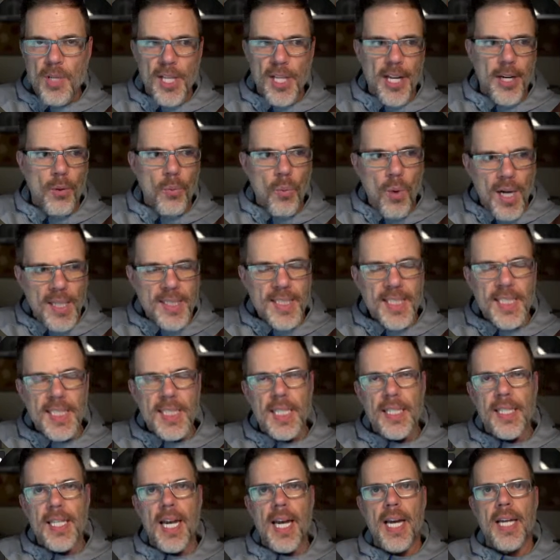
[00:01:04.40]
Simulator
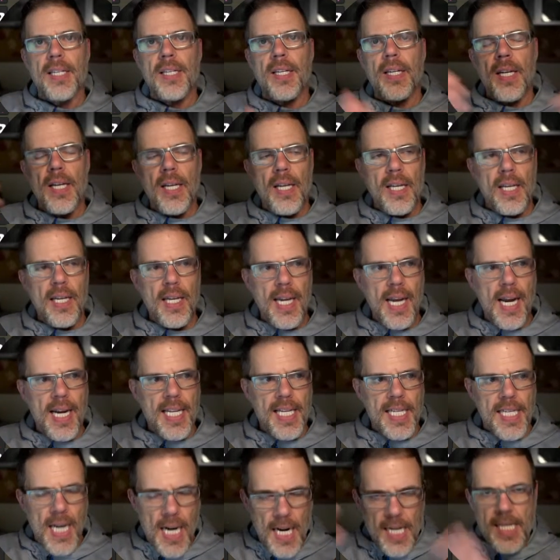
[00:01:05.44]
once, and then
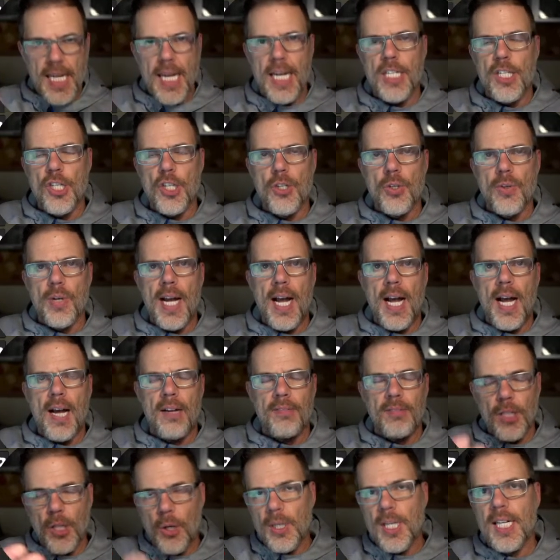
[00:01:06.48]
any content you
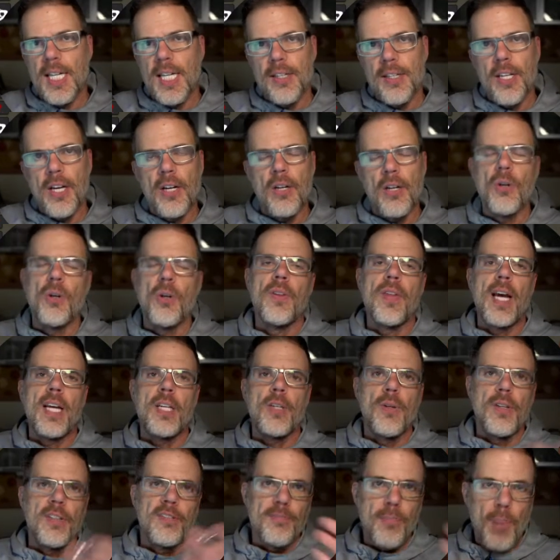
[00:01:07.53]
have loaded in there or
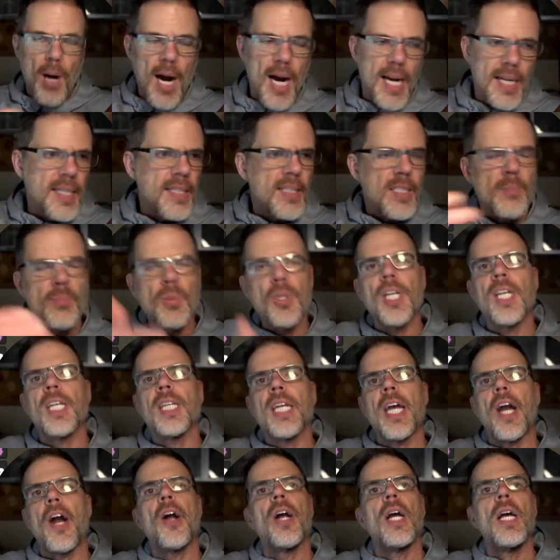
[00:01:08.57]
that you have bought to put
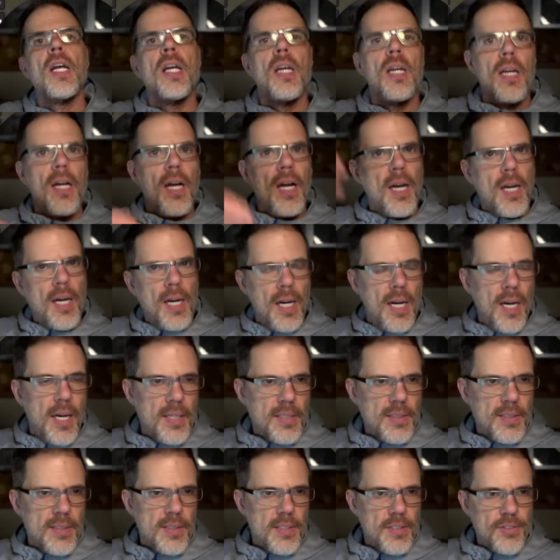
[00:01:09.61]
in there
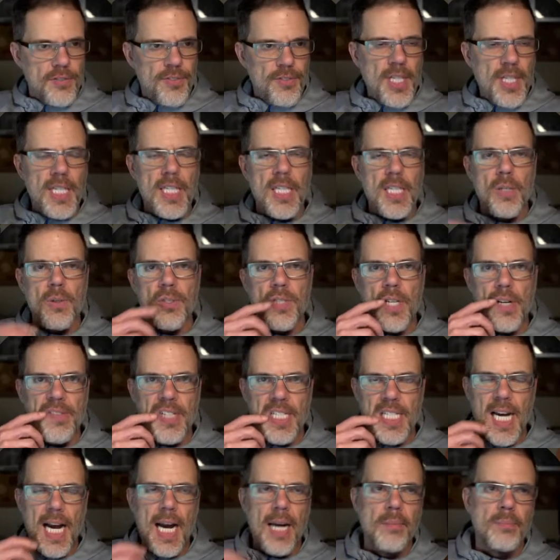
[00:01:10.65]
is free to use
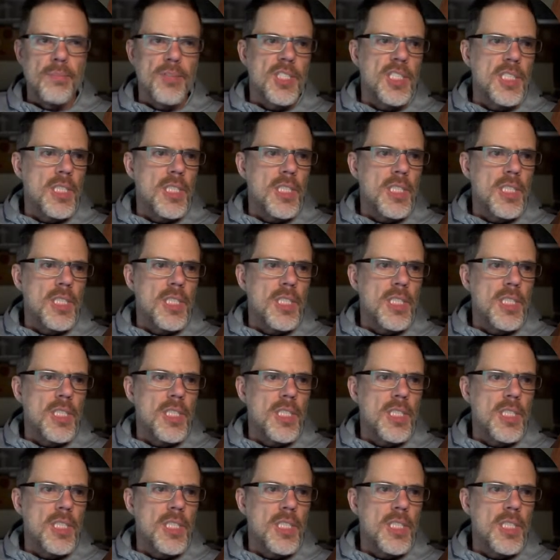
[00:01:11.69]
every time.